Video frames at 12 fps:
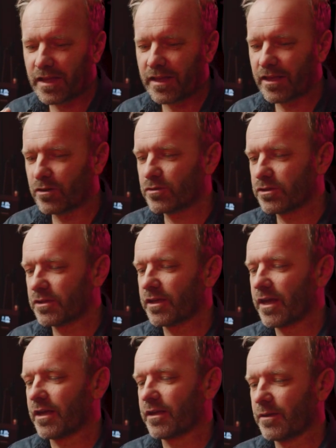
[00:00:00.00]
energy that
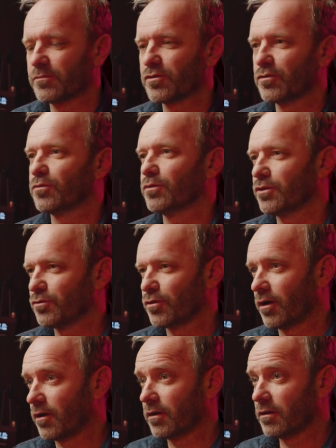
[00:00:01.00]
kind of comes through when you
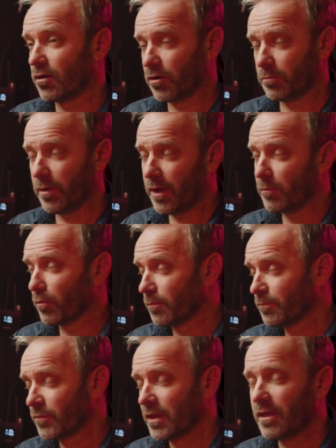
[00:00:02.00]
draw on paper.
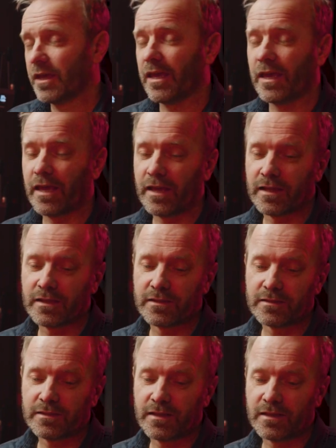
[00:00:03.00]

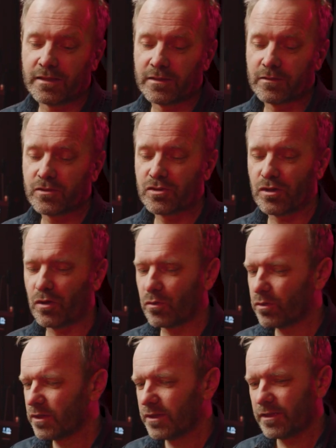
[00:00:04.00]
And
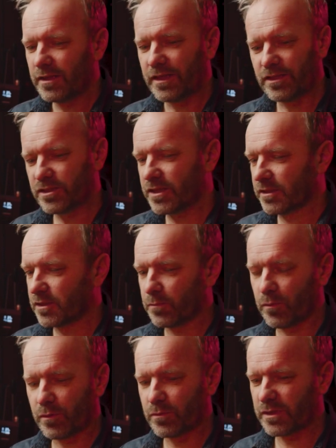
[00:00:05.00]
so it just got to the
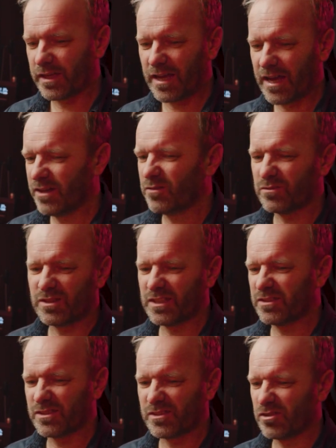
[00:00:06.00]
point where it was like, I don't
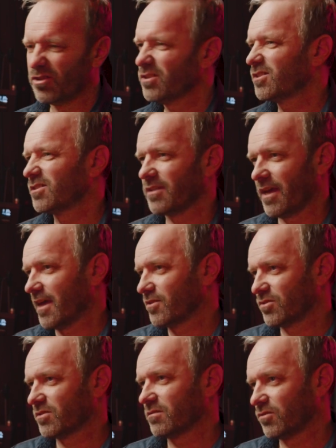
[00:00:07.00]
think this looks
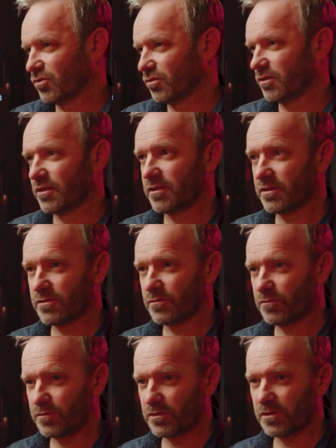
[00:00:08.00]
as good and
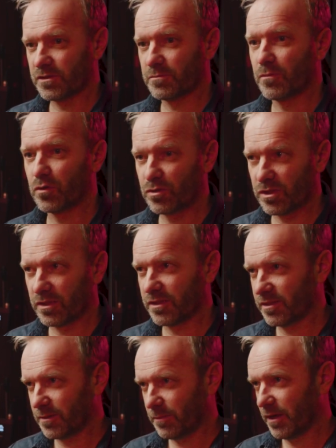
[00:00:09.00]
doesn't feel as
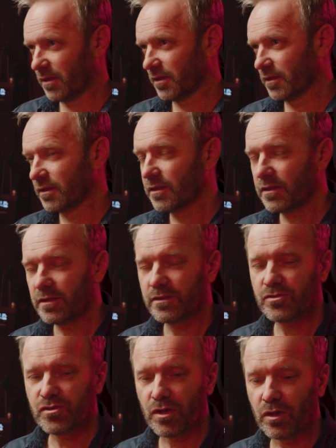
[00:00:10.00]
emotionally compelling.
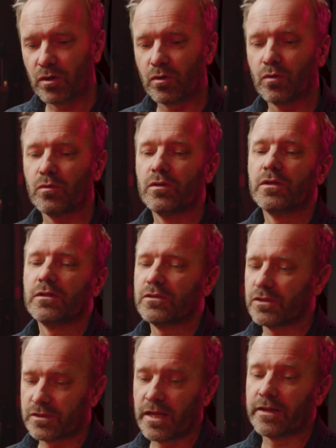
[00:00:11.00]
So
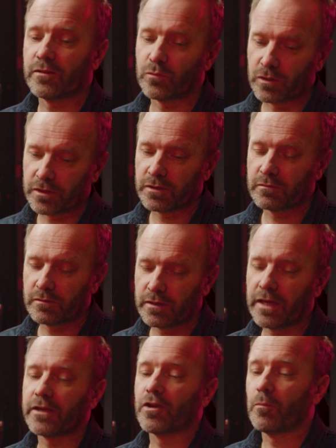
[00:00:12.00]
just had to really
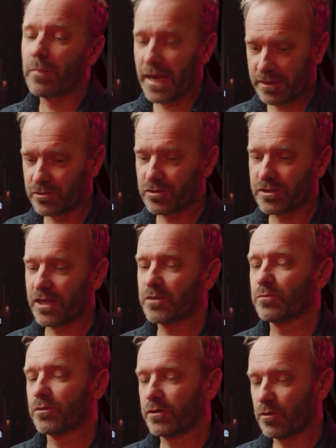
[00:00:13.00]
kind of go back to the
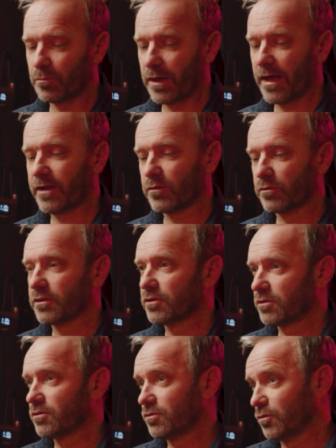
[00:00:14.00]
sketchbook, go back and really
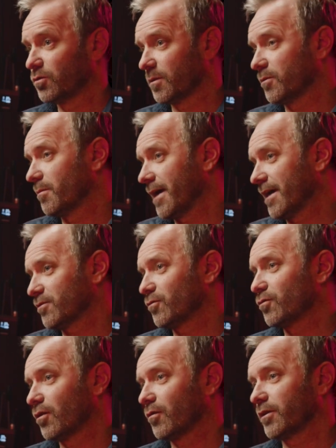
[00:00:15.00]
do some of the master
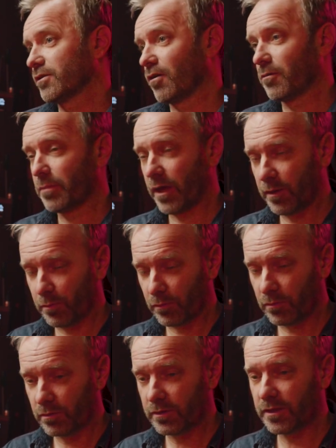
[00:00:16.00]
drawings on
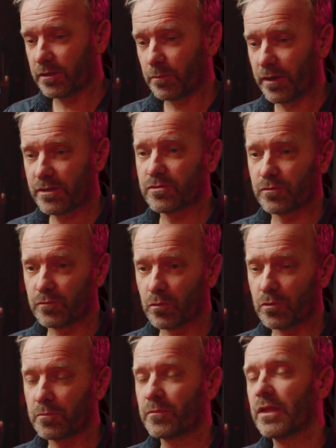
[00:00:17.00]
paper in the pencil
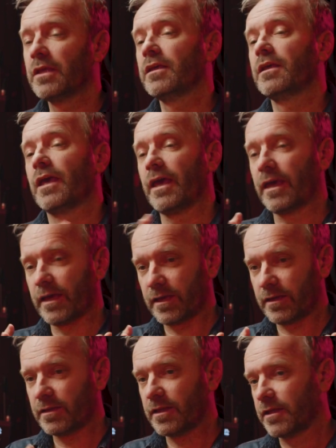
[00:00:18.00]
form,
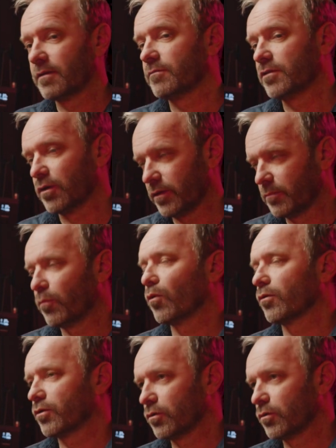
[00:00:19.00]
and then import